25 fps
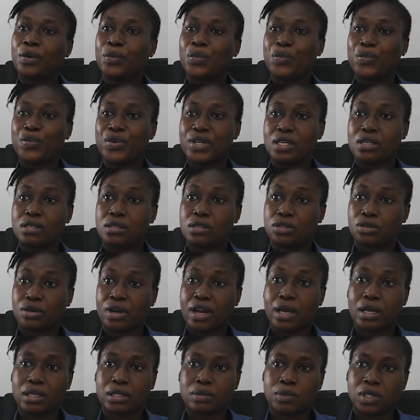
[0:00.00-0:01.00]
We
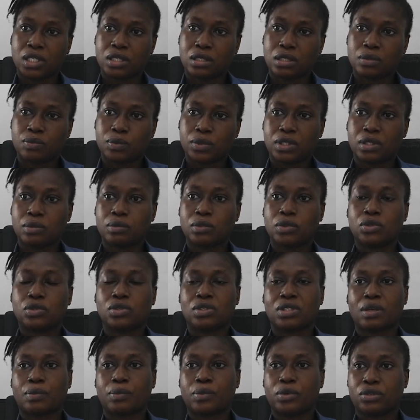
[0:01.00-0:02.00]
try as much as possible to
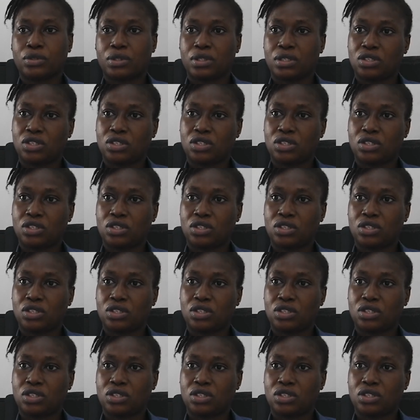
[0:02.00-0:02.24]
support